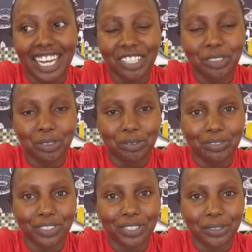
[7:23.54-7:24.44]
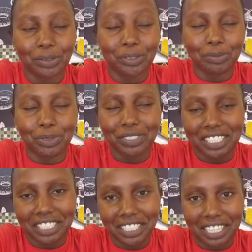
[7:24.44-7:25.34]
I know of good
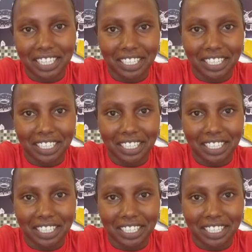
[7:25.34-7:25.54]
music.